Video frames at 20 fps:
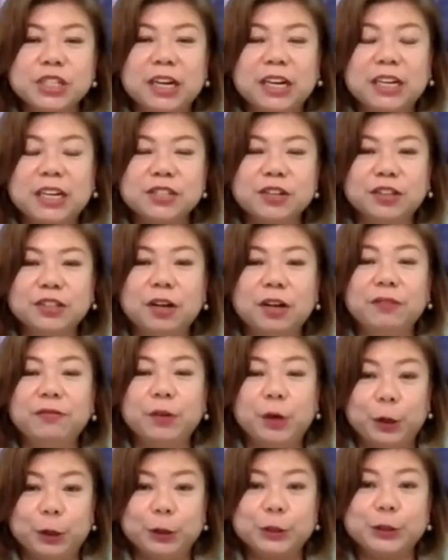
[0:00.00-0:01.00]
Association
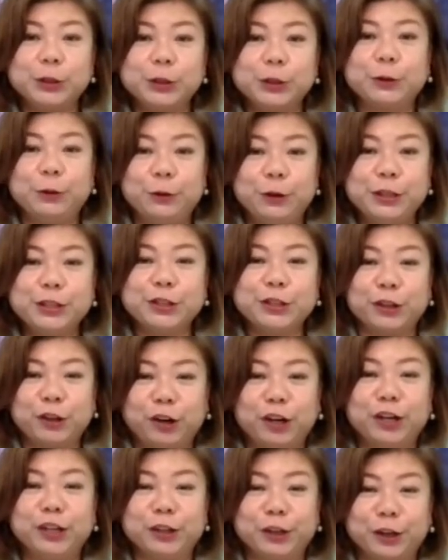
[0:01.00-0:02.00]
of Law Schools,
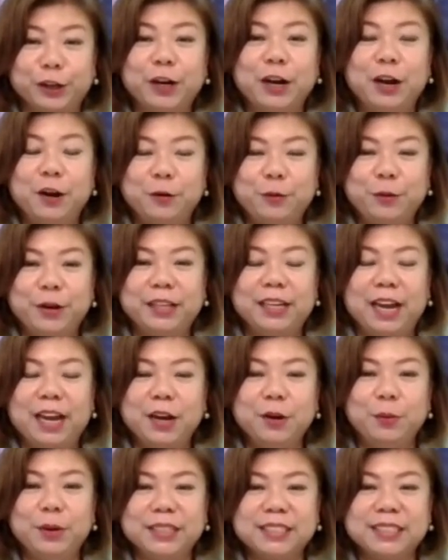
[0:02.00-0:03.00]
Your Honor, when
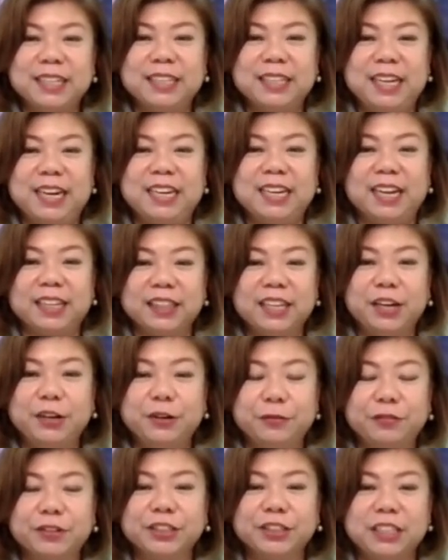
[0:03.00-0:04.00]
I was the dean at the
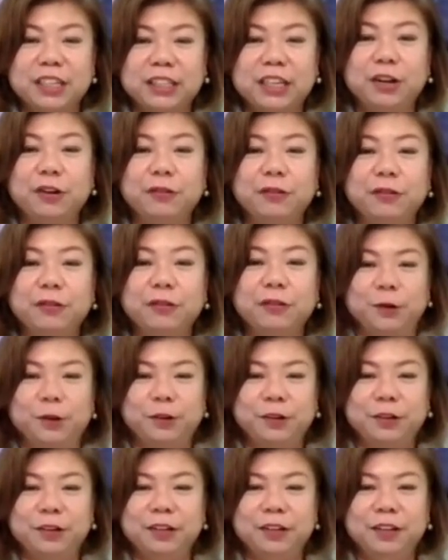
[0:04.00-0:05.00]
University of
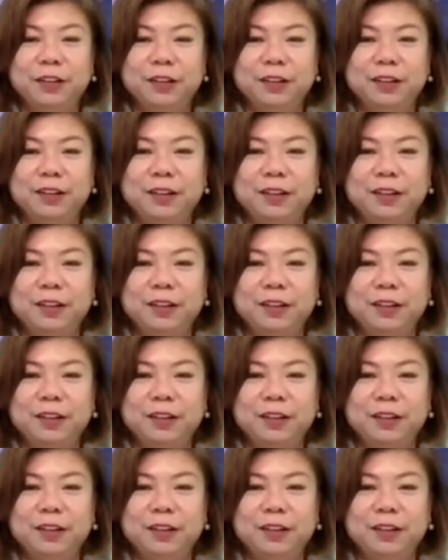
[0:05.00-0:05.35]
Iloilo.